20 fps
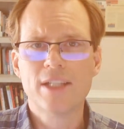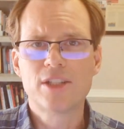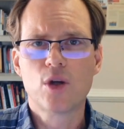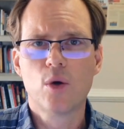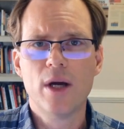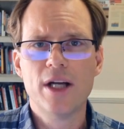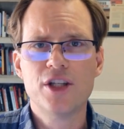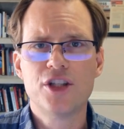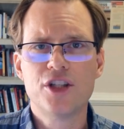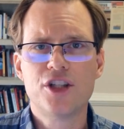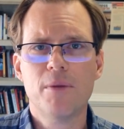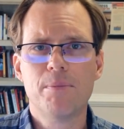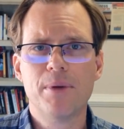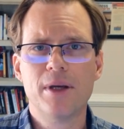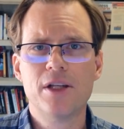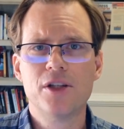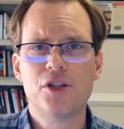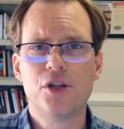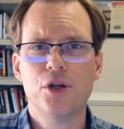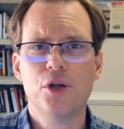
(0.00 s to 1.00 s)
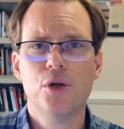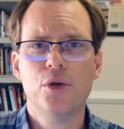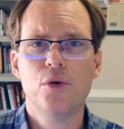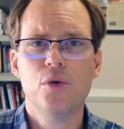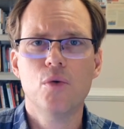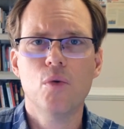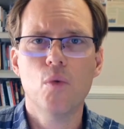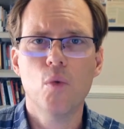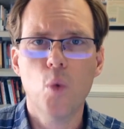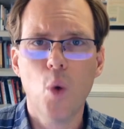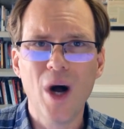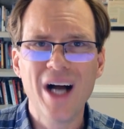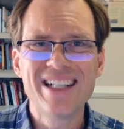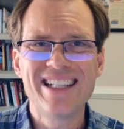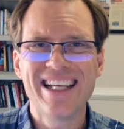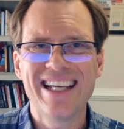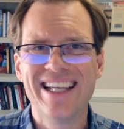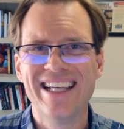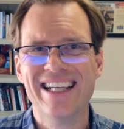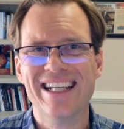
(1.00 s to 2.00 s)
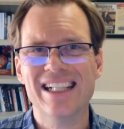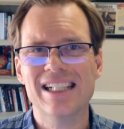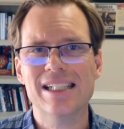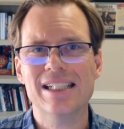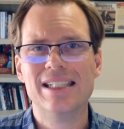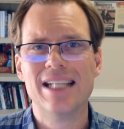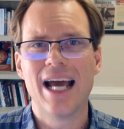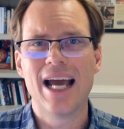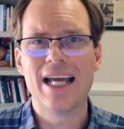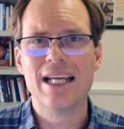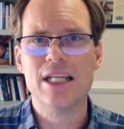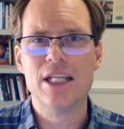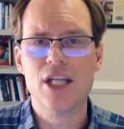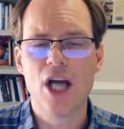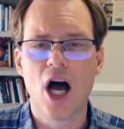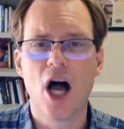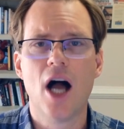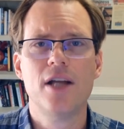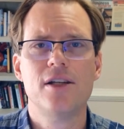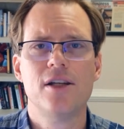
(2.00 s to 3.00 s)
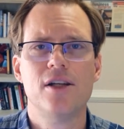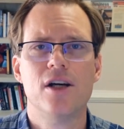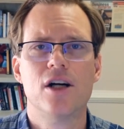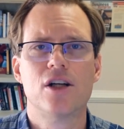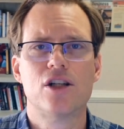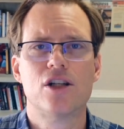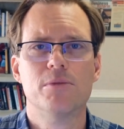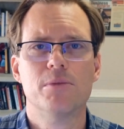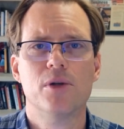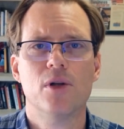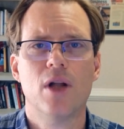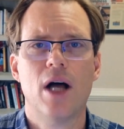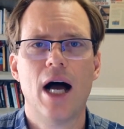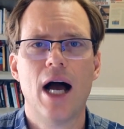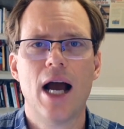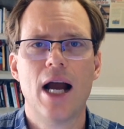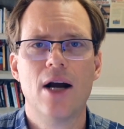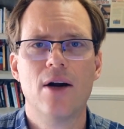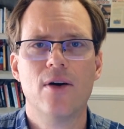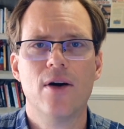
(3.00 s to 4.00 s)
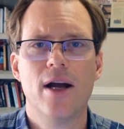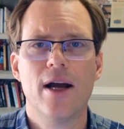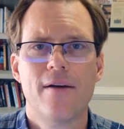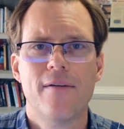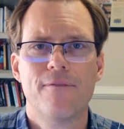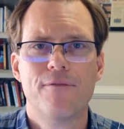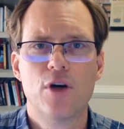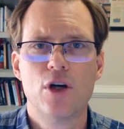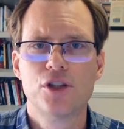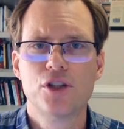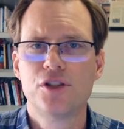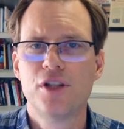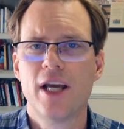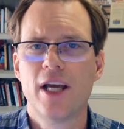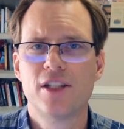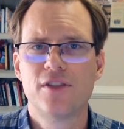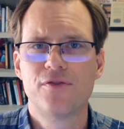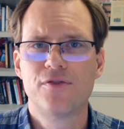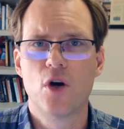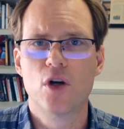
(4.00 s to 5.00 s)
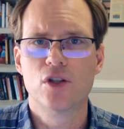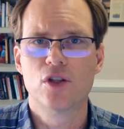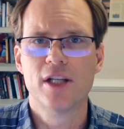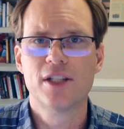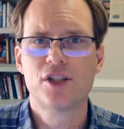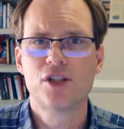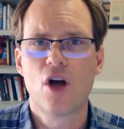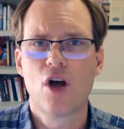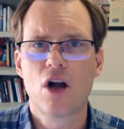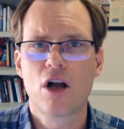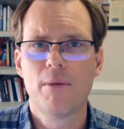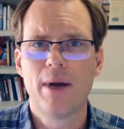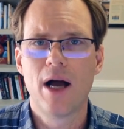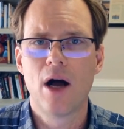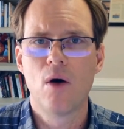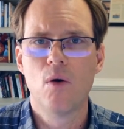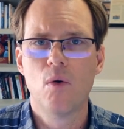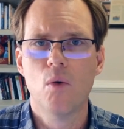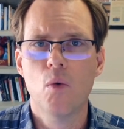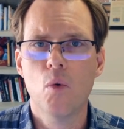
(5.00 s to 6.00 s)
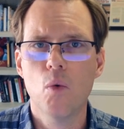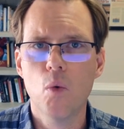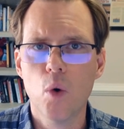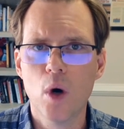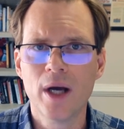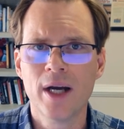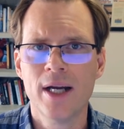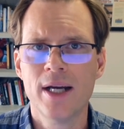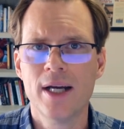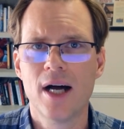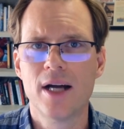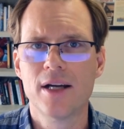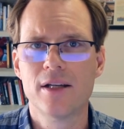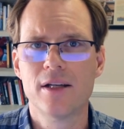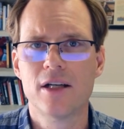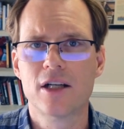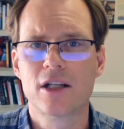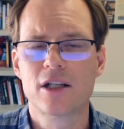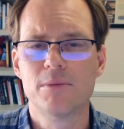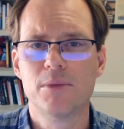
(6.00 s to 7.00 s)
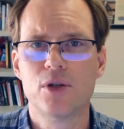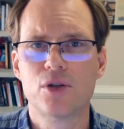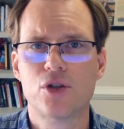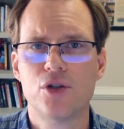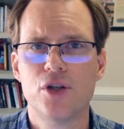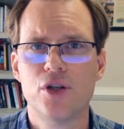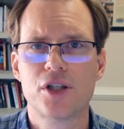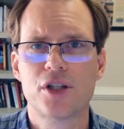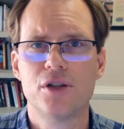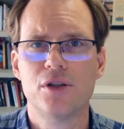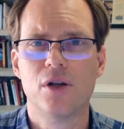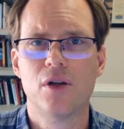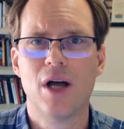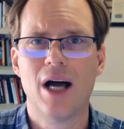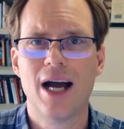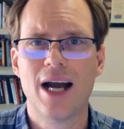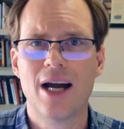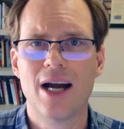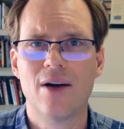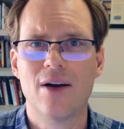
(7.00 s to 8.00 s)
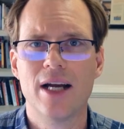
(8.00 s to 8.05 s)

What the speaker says: go ahead and jump into what is a non-deductible IRA. First things first, let's talk about what a non-deductible traditional IRA